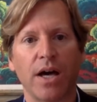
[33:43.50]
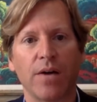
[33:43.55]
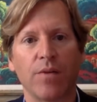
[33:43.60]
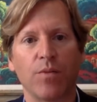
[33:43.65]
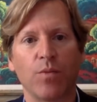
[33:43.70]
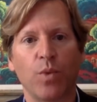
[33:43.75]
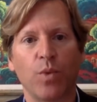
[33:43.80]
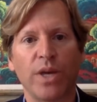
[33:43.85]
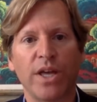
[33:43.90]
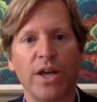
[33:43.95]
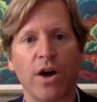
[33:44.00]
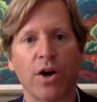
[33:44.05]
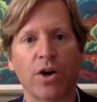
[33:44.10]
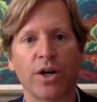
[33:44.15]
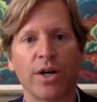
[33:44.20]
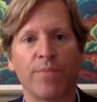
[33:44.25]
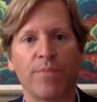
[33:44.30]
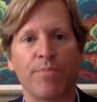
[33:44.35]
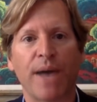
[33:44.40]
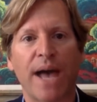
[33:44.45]
we
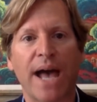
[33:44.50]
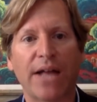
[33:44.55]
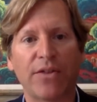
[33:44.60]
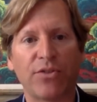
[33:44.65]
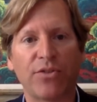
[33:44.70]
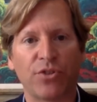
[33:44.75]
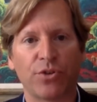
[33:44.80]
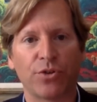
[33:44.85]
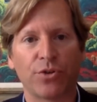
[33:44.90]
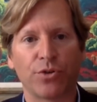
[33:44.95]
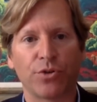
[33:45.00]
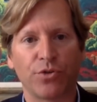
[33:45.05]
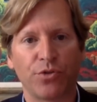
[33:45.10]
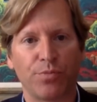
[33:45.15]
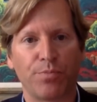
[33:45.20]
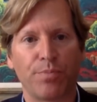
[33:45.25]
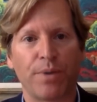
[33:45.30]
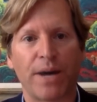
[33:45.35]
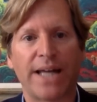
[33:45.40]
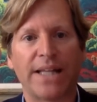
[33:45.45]
are
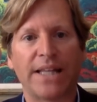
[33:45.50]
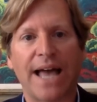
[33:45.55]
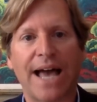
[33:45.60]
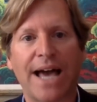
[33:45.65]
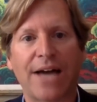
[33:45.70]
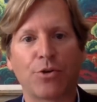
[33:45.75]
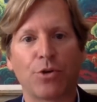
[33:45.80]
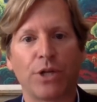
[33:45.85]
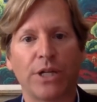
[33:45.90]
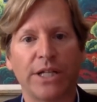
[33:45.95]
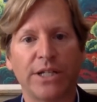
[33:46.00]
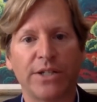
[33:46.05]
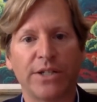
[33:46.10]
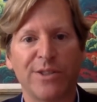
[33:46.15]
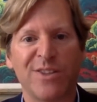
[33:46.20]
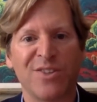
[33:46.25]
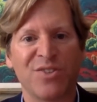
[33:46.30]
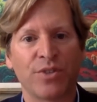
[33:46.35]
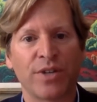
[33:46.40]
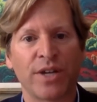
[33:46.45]
ambassadors bilaterally to
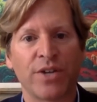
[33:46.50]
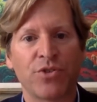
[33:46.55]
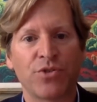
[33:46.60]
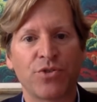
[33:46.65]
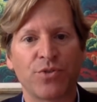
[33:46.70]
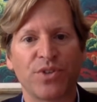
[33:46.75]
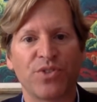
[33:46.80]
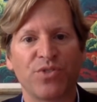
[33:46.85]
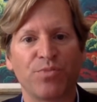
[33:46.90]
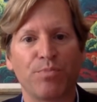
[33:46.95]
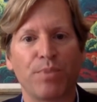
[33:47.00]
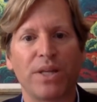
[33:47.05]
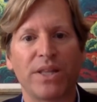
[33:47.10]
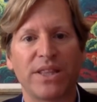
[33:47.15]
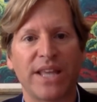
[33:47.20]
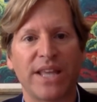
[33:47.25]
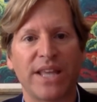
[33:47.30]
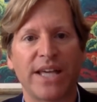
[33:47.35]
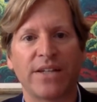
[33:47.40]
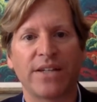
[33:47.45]
these countries,
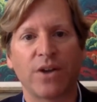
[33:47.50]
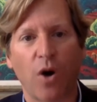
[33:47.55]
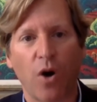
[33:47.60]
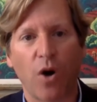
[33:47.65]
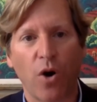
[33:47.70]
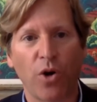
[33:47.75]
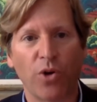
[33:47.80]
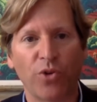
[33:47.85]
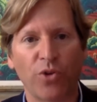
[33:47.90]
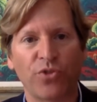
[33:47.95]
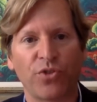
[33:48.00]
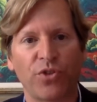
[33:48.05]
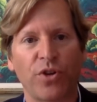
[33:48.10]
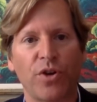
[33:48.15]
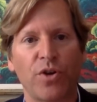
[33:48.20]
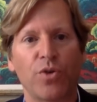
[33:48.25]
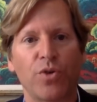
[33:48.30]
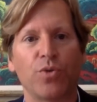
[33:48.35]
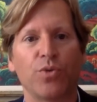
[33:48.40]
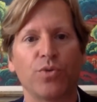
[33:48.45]
but then
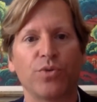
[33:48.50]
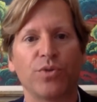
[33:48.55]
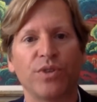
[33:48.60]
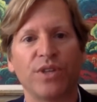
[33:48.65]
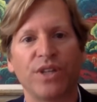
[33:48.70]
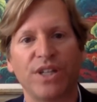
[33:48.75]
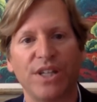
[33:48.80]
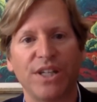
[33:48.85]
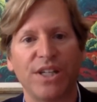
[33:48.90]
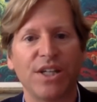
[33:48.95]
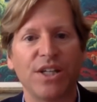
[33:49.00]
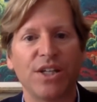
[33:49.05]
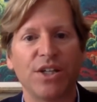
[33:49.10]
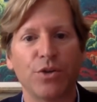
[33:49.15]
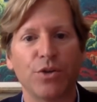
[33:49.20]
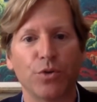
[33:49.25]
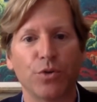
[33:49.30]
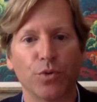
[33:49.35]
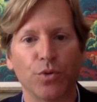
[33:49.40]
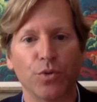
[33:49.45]
also the
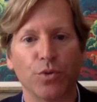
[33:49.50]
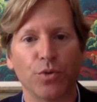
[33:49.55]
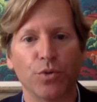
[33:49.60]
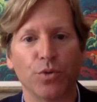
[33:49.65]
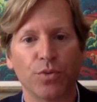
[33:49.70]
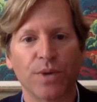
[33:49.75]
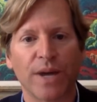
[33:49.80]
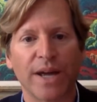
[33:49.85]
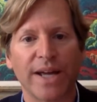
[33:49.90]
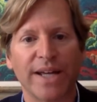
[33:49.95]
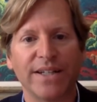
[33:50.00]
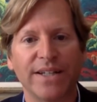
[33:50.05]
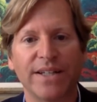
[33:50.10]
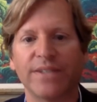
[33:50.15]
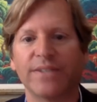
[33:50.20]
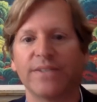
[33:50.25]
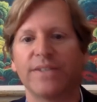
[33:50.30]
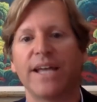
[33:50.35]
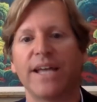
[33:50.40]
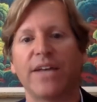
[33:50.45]
EU, right?
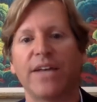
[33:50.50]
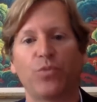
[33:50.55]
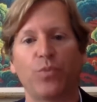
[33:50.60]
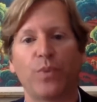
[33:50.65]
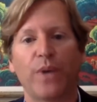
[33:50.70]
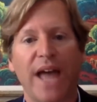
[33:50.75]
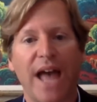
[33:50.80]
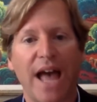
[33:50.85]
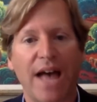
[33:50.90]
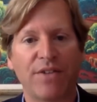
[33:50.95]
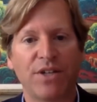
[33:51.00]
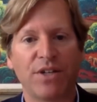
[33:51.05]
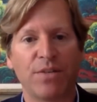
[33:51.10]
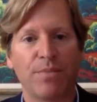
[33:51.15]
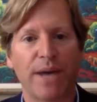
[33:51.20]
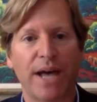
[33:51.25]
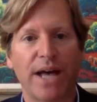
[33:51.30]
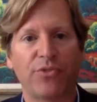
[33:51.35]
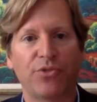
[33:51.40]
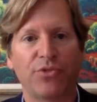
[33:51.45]
And yes, we have an
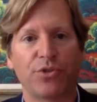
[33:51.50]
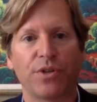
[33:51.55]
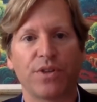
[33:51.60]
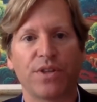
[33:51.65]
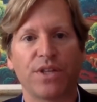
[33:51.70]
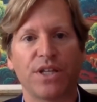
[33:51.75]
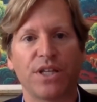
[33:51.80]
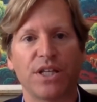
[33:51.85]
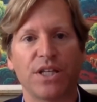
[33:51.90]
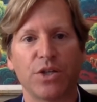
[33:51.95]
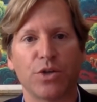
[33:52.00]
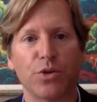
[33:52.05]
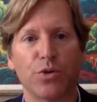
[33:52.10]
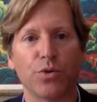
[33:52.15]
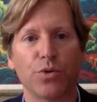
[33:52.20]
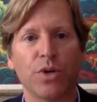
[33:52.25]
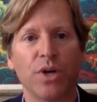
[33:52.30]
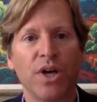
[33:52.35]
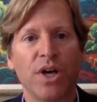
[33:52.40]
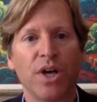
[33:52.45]
ambassador to the
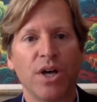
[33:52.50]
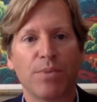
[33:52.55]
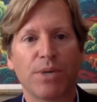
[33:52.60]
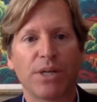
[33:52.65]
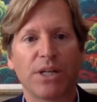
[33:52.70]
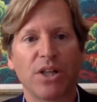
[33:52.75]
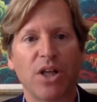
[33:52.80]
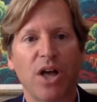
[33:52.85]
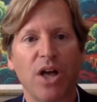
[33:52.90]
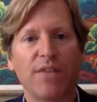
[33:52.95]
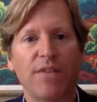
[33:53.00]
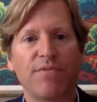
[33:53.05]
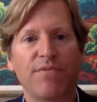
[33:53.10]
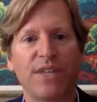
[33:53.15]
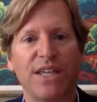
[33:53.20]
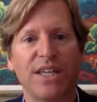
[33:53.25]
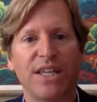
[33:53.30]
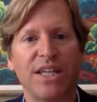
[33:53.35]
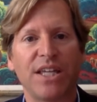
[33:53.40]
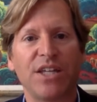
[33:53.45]
EU, but a lot of
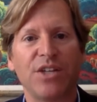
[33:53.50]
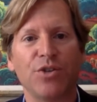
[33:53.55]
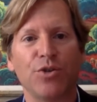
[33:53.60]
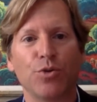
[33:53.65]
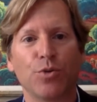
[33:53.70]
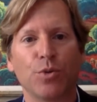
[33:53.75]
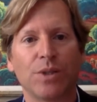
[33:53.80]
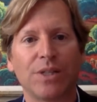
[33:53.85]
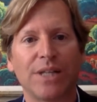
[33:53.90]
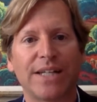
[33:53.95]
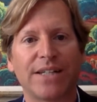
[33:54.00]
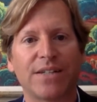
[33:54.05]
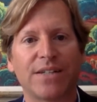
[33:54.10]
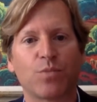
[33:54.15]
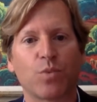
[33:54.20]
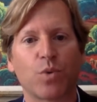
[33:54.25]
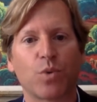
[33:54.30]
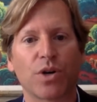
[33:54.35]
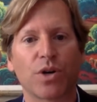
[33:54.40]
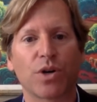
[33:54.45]
EU
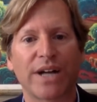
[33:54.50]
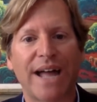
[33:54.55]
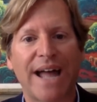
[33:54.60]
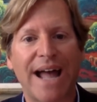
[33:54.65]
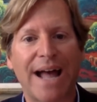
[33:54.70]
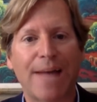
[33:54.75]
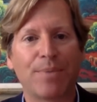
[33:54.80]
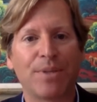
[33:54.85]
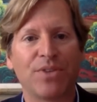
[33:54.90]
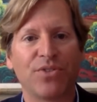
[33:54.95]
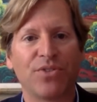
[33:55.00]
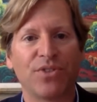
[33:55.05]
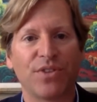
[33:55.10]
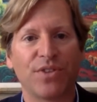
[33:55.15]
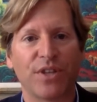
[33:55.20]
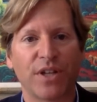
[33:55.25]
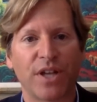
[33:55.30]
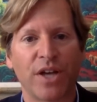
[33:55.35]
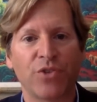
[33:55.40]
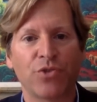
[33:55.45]
related work happens at
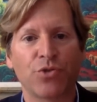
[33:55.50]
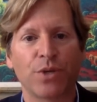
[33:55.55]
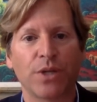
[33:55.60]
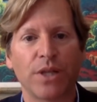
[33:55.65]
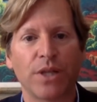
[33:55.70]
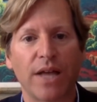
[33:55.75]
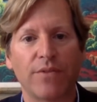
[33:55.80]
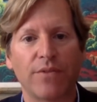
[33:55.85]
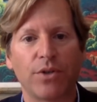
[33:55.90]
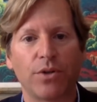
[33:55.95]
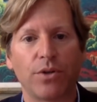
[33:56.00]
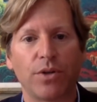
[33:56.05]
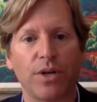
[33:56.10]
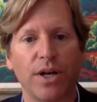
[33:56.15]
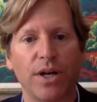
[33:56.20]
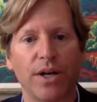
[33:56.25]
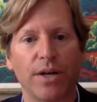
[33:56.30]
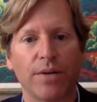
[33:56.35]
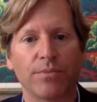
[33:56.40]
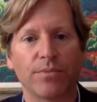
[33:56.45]
the country level.
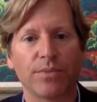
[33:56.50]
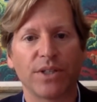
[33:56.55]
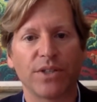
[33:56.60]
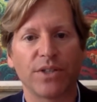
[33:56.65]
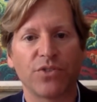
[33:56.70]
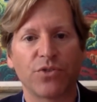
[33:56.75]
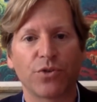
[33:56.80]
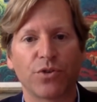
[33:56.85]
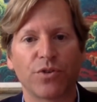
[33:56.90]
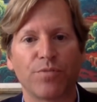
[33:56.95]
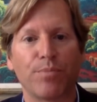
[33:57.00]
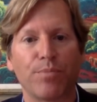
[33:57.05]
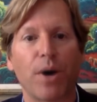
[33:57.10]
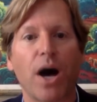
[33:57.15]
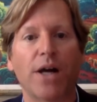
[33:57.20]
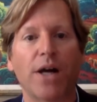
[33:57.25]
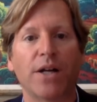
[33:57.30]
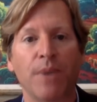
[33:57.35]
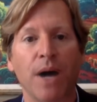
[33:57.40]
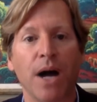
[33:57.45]
It's sort of
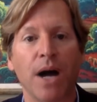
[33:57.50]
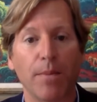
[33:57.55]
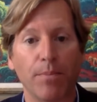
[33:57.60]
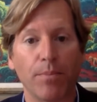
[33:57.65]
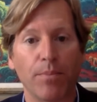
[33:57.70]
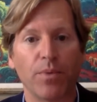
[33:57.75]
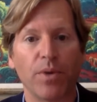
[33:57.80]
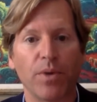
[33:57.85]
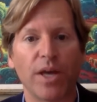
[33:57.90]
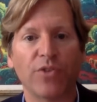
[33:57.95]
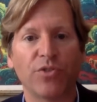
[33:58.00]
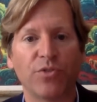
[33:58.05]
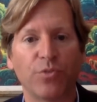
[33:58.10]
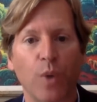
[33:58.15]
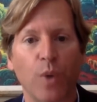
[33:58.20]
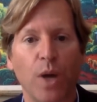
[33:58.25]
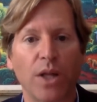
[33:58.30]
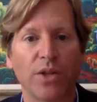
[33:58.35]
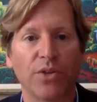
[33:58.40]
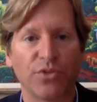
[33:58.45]
bottom up as
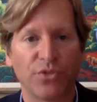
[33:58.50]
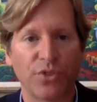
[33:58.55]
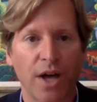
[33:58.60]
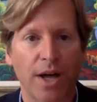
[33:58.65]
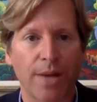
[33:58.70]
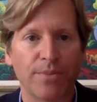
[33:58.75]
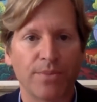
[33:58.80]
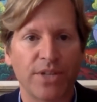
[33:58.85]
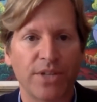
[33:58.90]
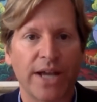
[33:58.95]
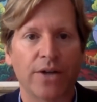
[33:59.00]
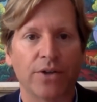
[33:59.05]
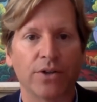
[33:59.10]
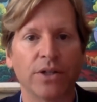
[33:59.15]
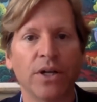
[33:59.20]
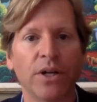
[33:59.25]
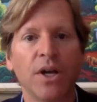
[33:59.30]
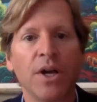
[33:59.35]
well as top down.